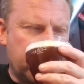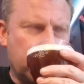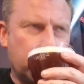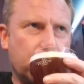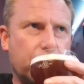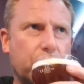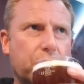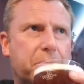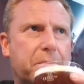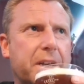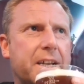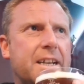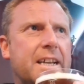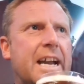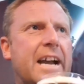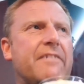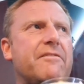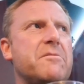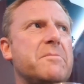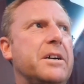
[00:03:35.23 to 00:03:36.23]
Ooh, big
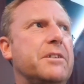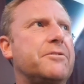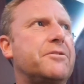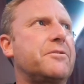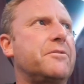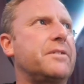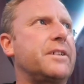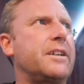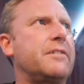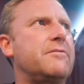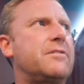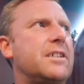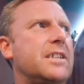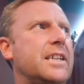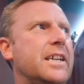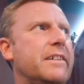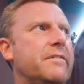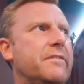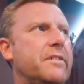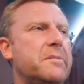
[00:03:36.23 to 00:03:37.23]
caramel sort of notes
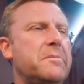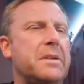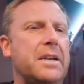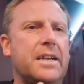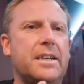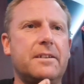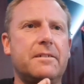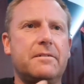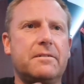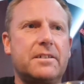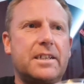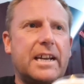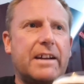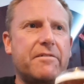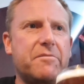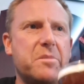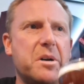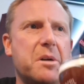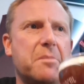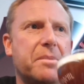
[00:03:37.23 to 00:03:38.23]
in there I'm getting.
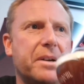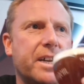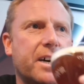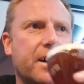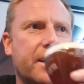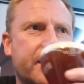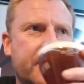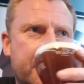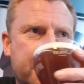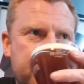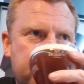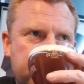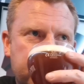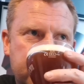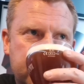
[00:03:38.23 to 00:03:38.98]
Caramel banana.